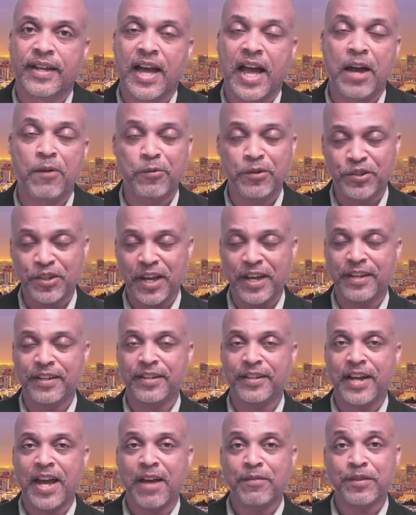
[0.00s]
I wish I
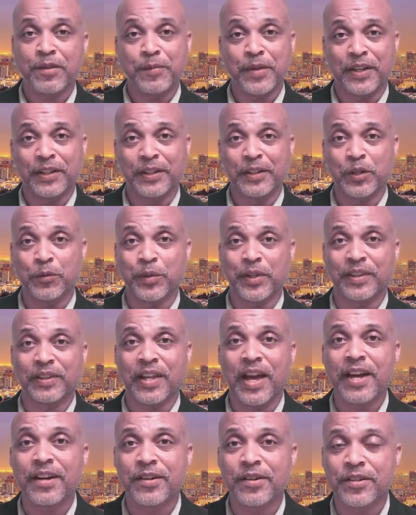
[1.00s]
could have something a little bit
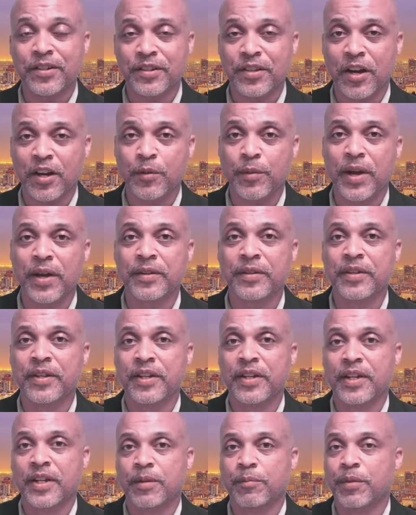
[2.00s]
lighter to talk about,
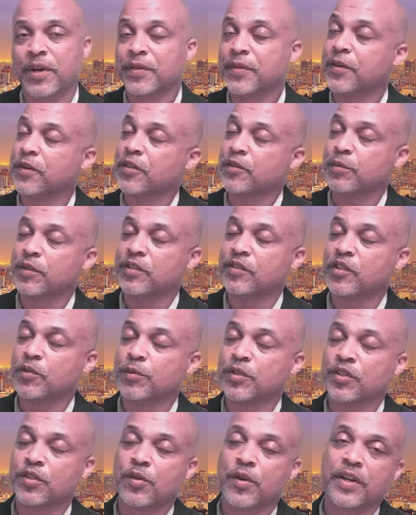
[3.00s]
but there's been so
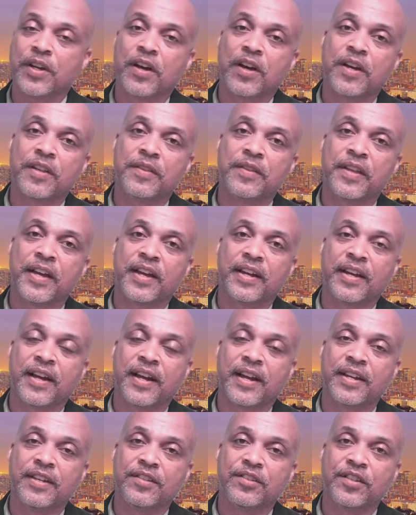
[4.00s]
much going on that
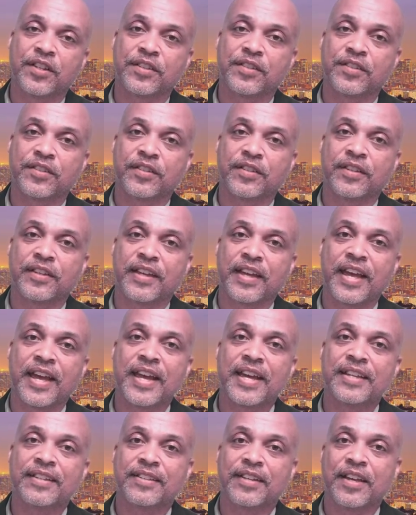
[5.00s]
I just
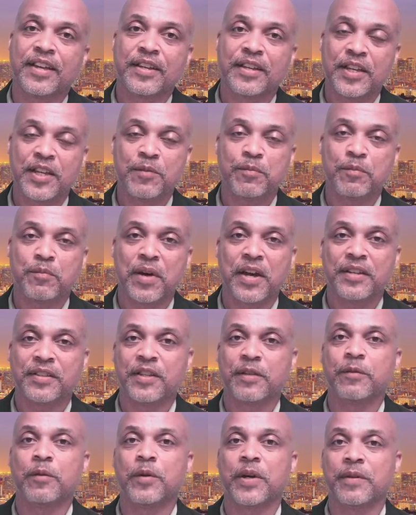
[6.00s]
can't keep
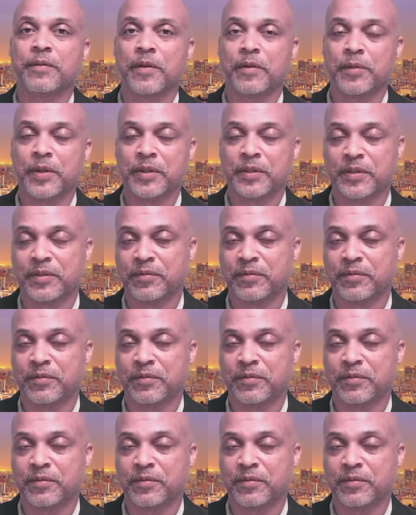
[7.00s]
myself away from it.